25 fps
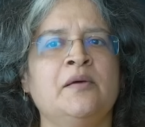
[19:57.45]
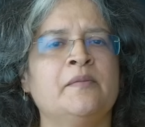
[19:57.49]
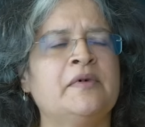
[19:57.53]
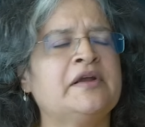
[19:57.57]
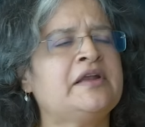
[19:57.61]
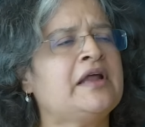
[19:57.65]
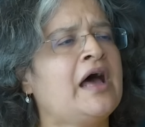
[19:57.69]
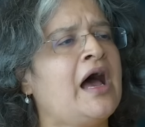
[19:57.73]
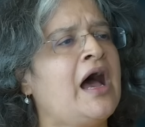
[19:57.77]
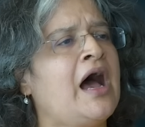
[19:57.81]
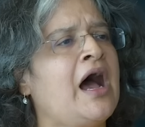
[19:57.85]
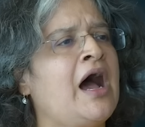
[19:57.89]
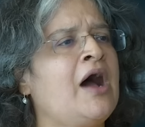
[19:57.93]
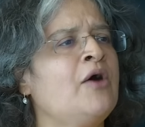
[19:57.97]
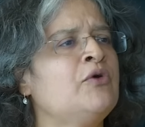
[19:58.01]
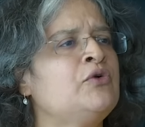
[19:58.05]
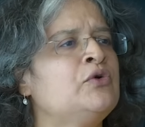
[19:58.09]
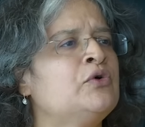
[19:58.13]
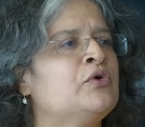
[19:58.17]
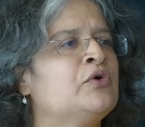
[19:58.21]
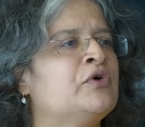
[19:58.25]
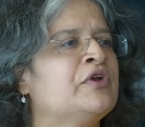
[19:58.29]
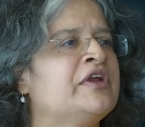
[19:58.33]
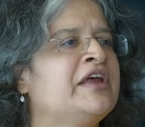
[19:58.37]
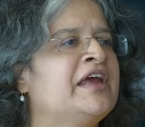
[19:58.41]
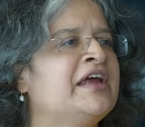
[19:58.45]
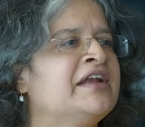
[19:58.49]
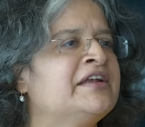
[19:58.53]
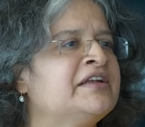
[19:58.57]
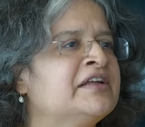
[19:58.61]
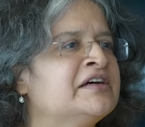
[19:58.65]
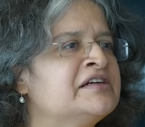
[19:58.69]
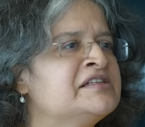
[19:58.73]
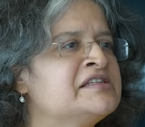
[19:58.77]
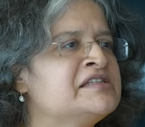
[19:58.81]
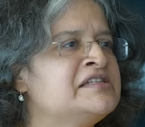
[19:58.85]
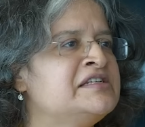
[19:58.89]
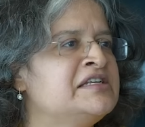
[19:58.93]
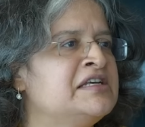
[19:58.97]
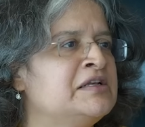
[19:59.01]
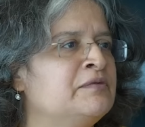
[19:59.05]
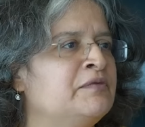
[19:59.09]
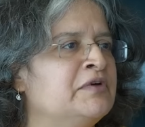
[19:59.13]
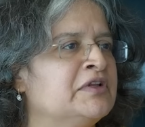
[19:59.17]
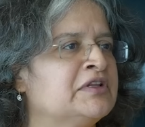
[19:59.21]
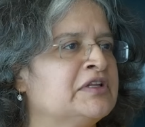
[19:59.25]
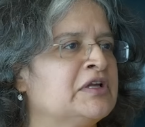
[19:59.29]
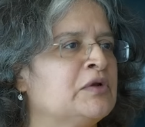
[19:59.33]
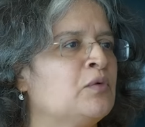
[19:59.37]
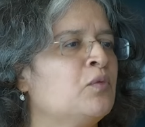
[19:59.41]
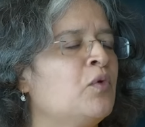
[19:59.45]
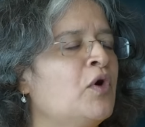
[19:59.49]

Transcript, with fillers: but how do creators deal with it?